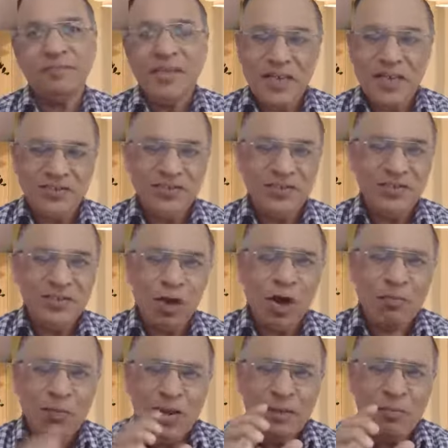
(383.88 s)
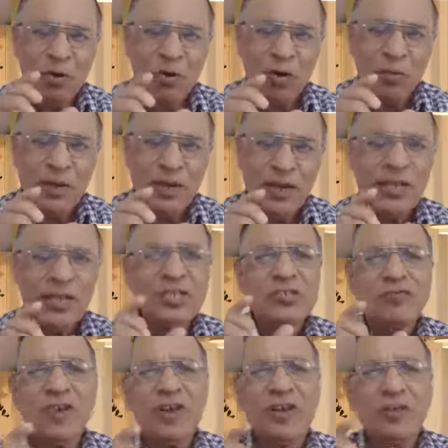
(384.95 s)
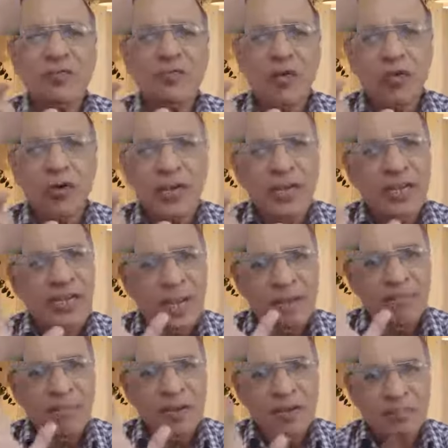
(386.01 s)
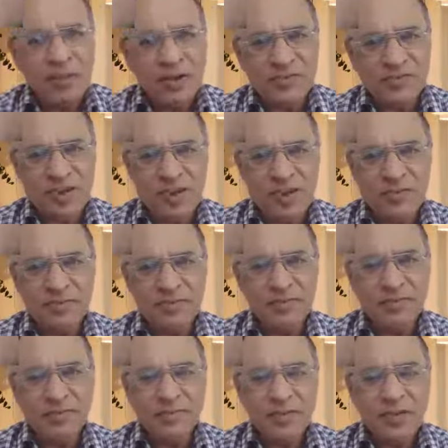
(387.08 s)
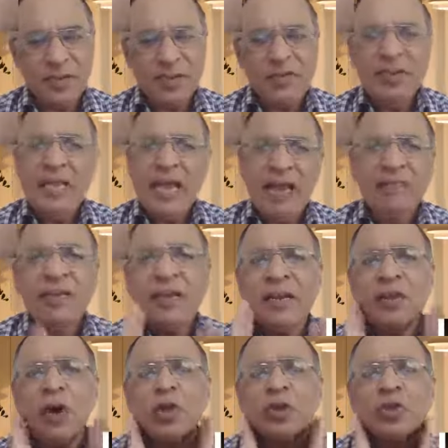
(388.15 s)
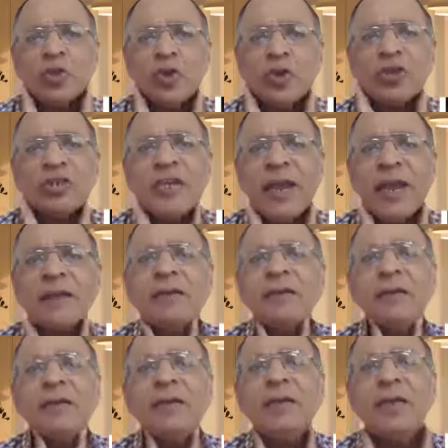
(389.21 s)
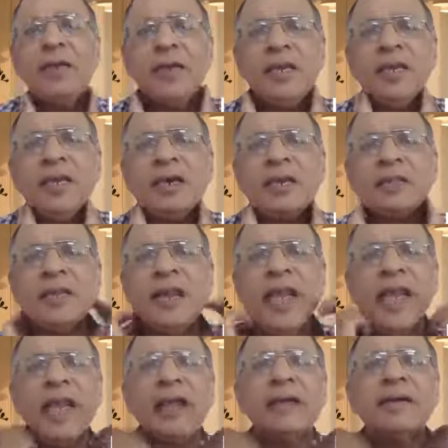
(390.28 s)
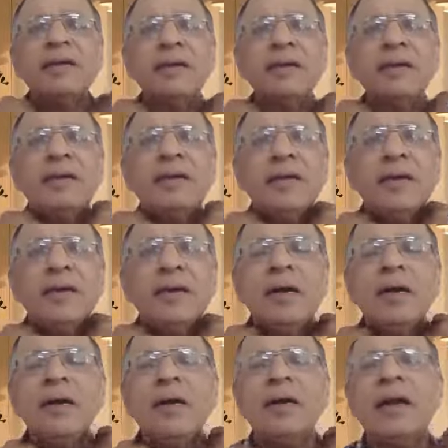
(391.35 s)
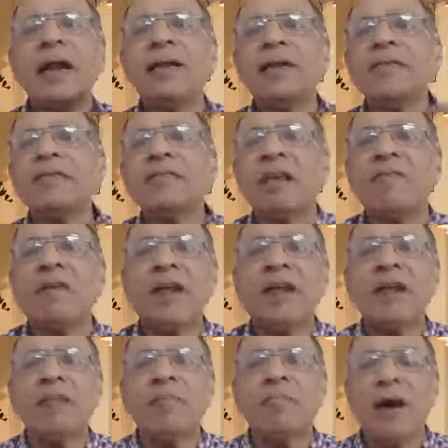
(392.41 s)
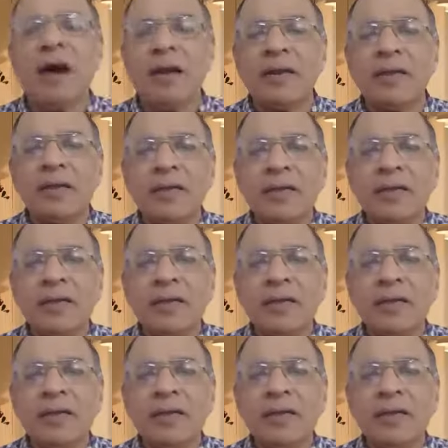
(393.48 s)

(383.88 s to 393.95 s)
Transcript: Yes, normal hemoglobin is 12 to 14 gram %. Then I will also check here the neck and the cervical part.